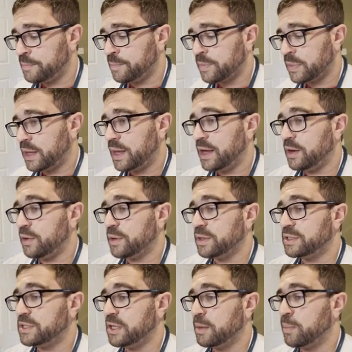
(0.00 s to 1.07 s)
And you can see the
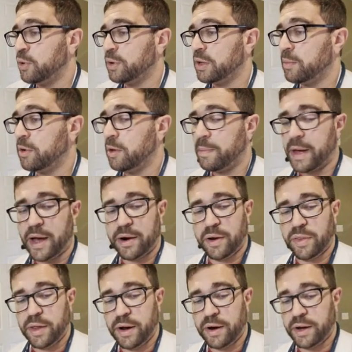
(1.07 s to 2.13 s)
Pokeball pattern
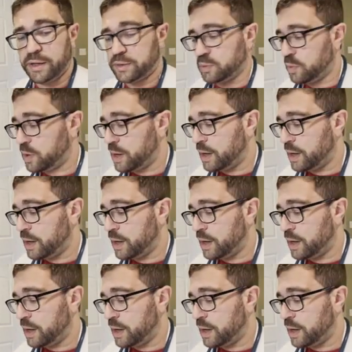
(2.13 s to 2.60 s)
there as well.